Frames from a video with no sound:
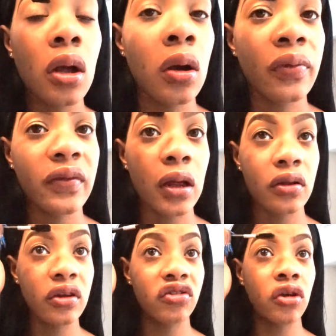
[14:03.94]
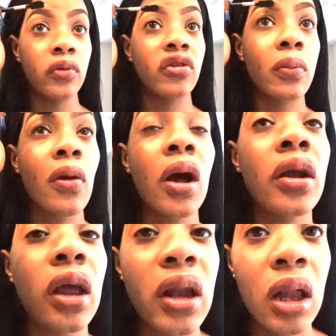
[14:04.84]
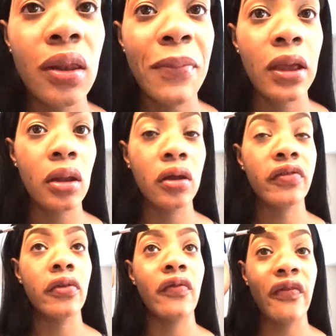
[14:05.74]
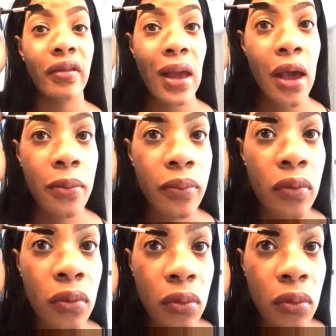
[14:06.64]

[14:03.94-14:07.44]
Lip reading: helps like distribute the product and not make it look so flat.